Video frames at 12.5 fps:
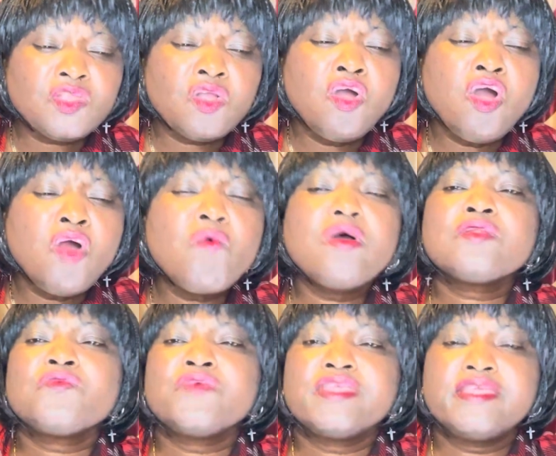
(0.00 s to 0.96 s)
or what
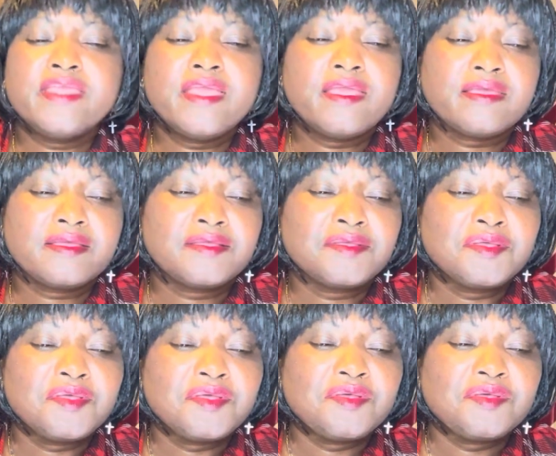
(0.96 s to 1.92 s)
we hear.
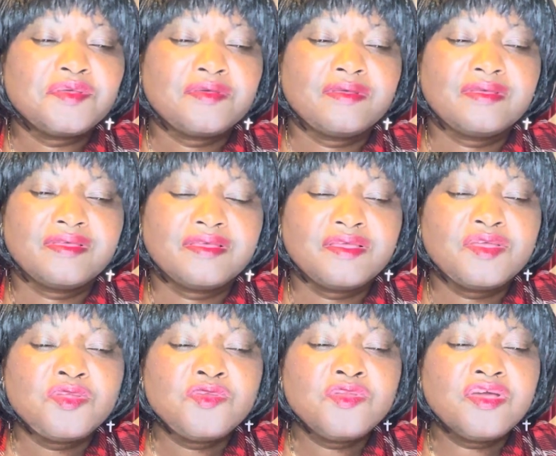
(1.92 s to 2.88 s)

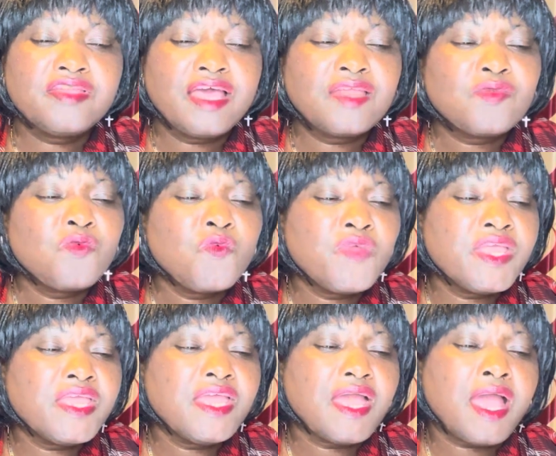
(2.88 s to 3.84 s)
Know that
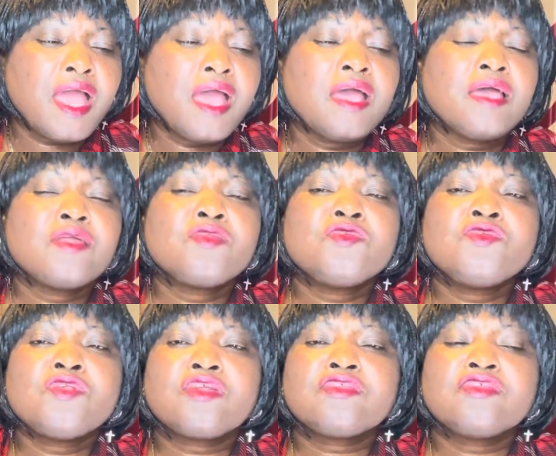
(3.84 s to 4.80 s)
we are
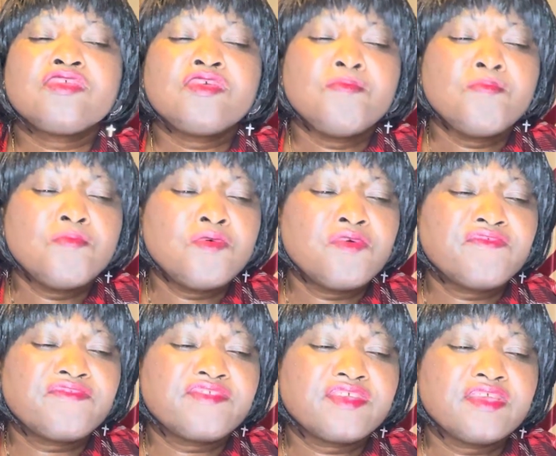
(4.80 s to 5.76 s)
not
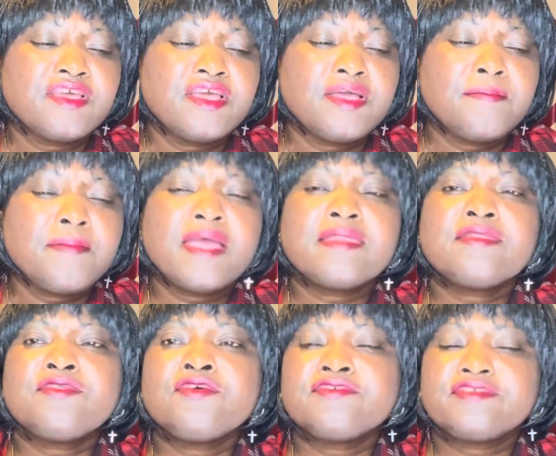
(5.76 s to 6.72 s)
moved by
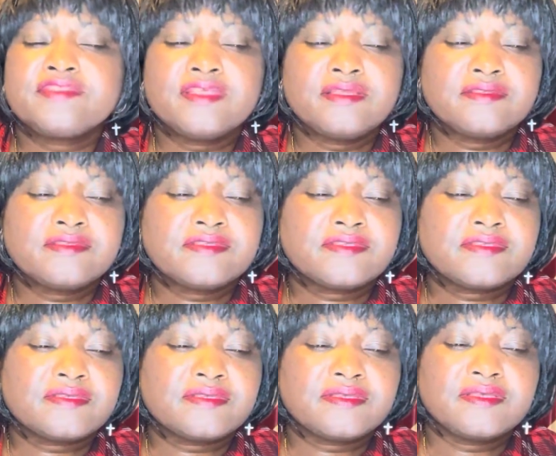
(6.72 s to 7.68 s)
those
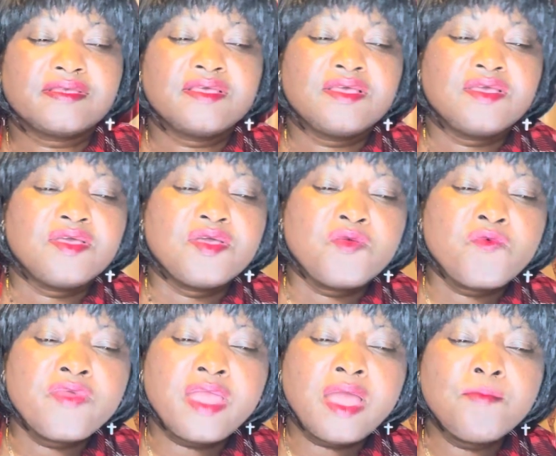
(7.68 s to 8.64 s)
things.
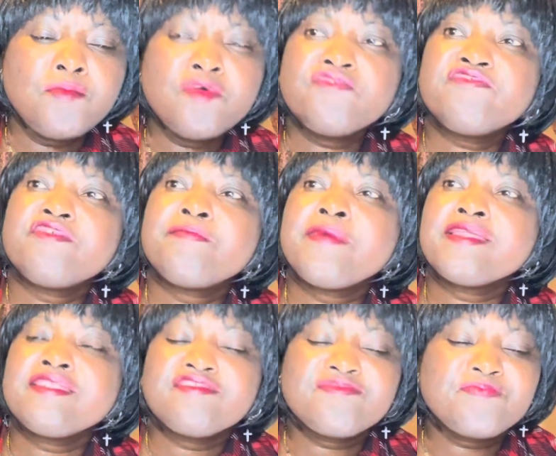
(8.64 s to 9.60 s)
We are moved by
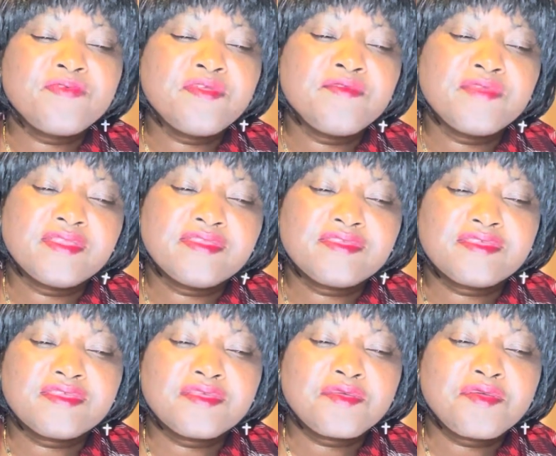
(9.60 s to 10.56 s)
the Spirit
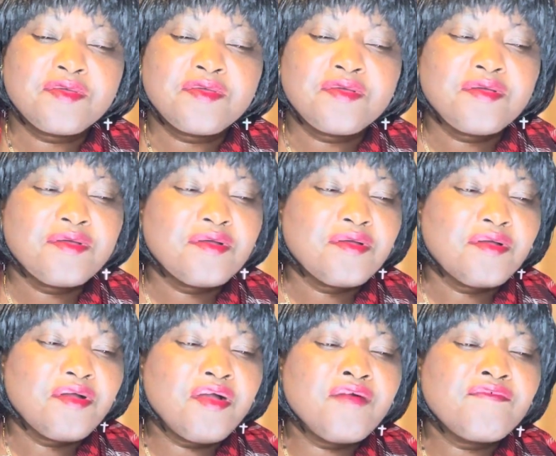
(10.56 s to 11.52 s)

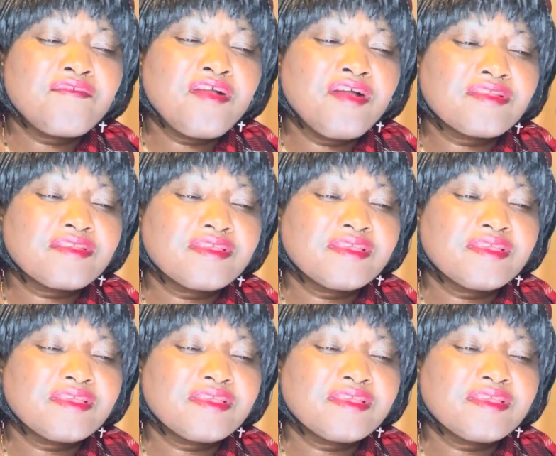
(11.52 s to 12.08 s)
of God.